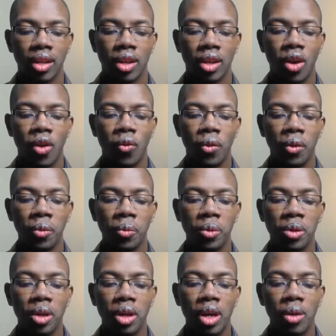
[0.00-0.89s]
Only
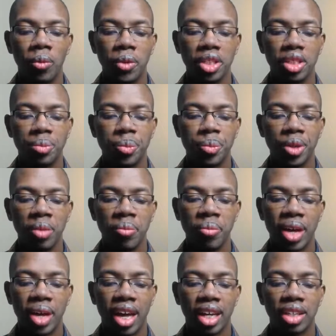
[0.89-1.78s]
we always bring
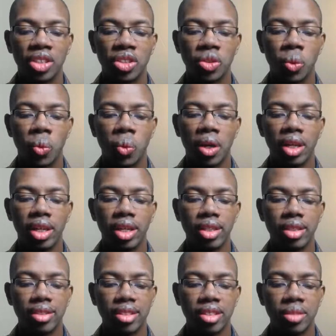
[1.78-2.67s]
back
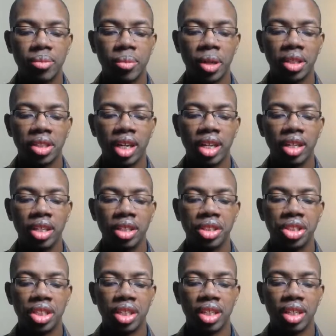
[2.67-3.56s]
twice as much
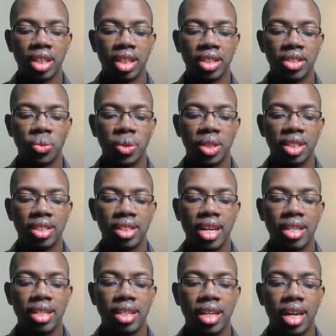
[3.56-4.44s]
energy as we
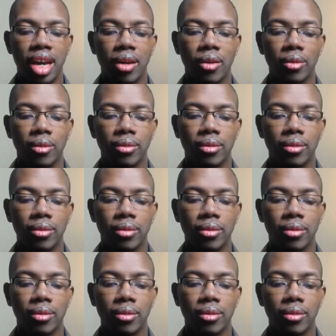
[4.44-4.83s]
send down.